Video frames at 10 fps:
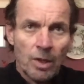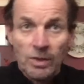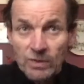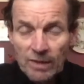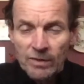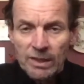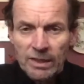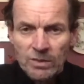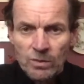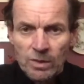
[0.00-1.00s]
also have a
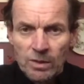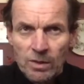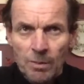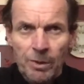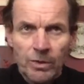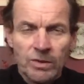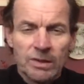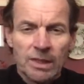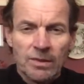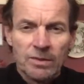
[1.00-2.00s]
case where opposing
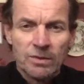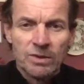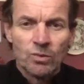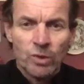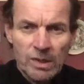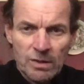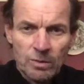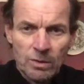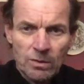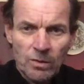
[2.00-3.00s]
counsel is
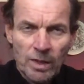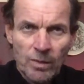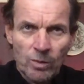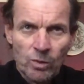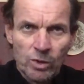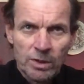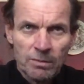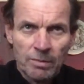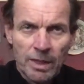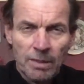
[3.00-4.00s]
reasonable and we're
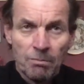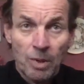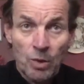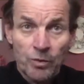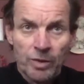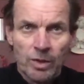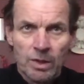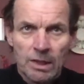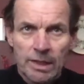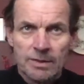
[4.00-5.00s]
working and both in our
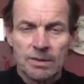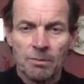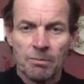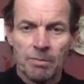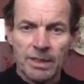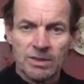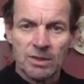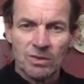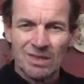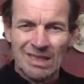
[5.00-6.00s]
client's best
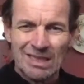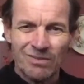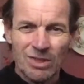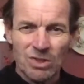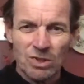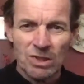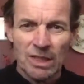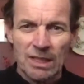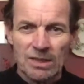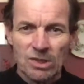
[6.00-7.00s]
interest individually
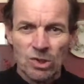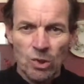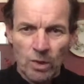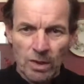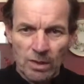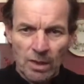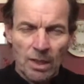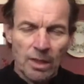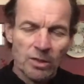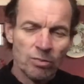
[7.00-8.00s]
and as a unit
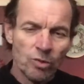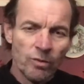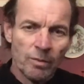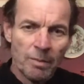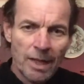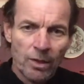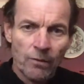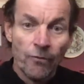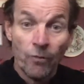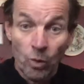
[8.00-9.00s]
to move the matter
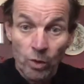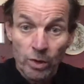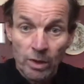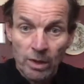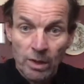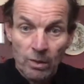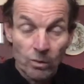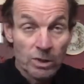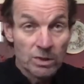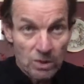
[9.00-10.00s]
forward,
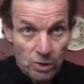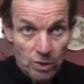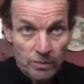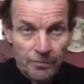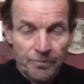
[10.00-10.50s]
which is good.